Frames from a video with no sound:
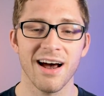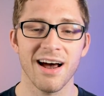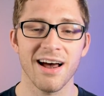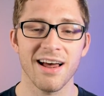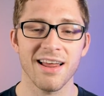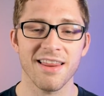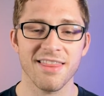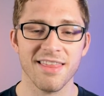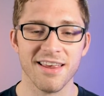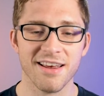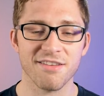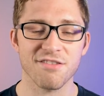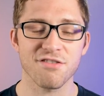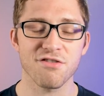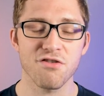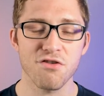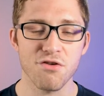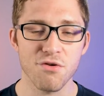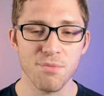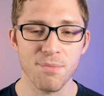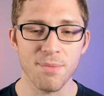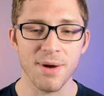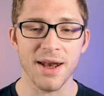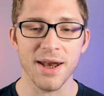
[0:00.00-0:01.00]
I think
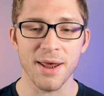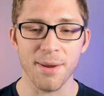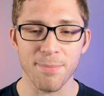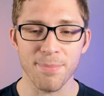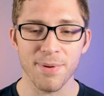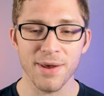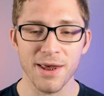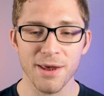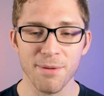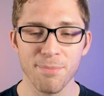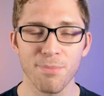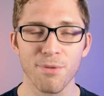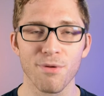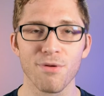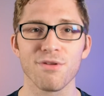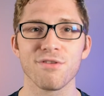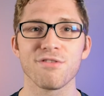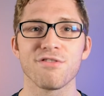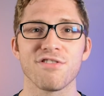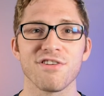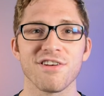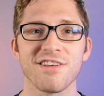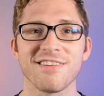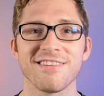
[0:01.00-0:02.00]
too many people
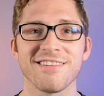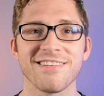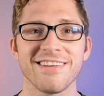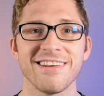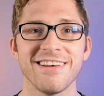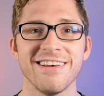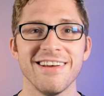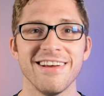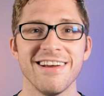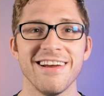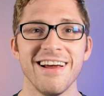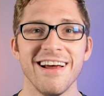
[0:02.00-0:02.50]
just,